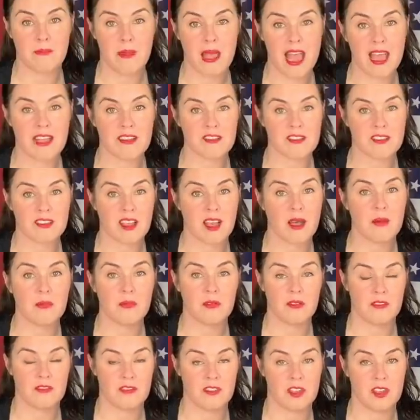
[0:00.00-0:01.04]
past
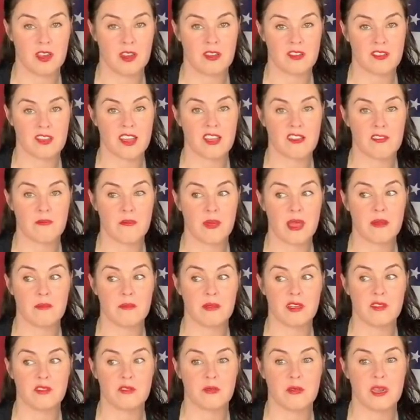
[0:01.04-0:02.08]
couple of years has been
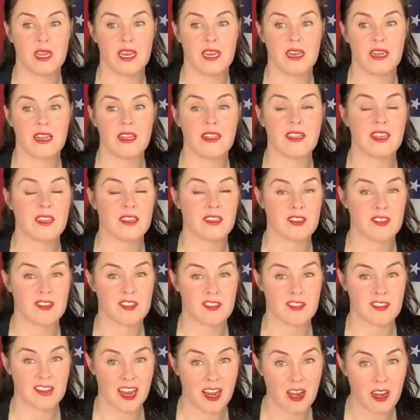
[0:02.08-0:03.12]
between the
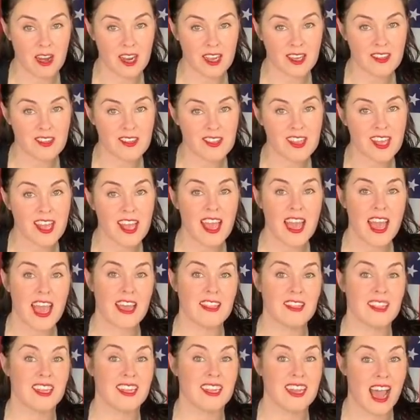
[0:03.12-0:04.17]
hysterics
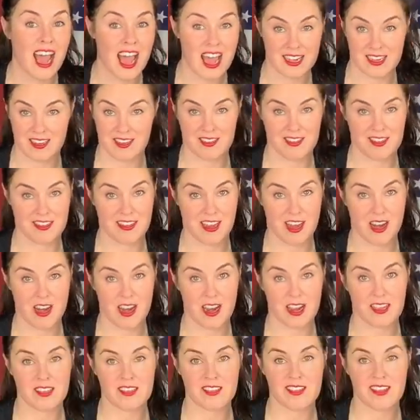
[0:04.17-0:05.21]
and the non
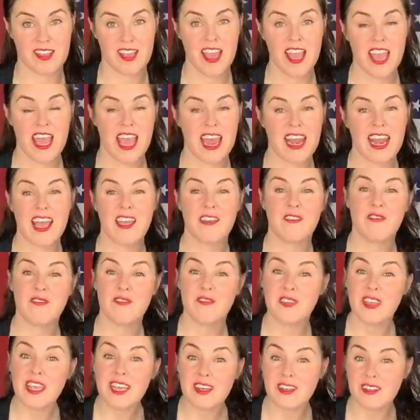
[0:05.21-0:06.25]
hysterics. And I
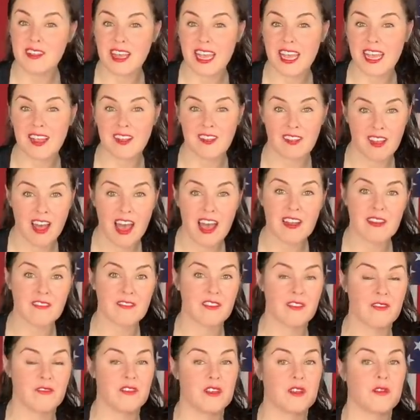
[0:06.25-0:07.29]
feel like a lot of
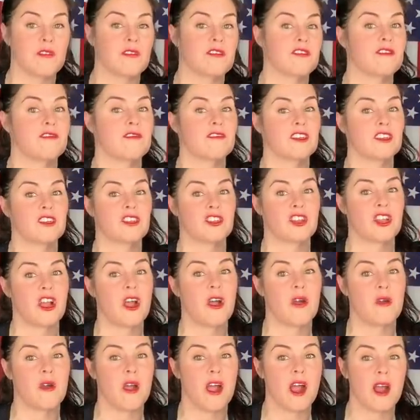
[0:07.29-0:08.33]
the viewers of this
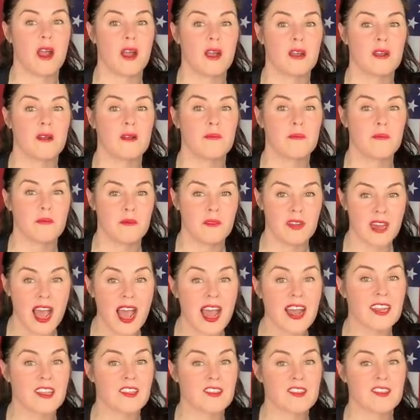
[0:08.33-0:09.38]
show are
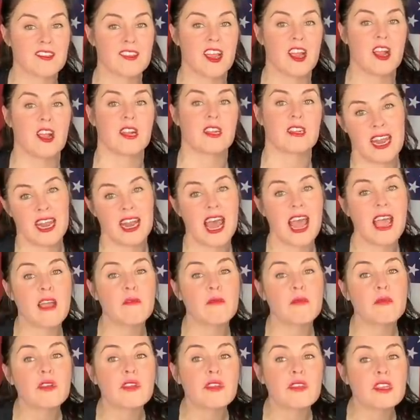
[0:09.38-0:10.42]
non hysteric. And I
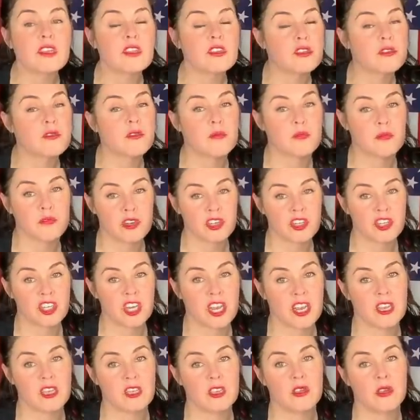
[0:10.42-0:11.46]
really do
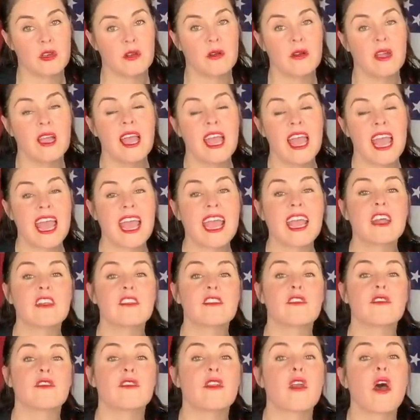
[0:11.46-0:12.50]
appreciate you and
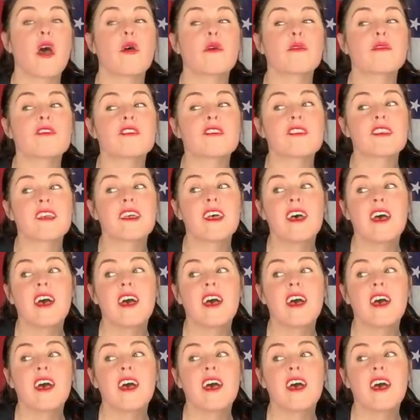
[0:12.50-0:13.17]
your notes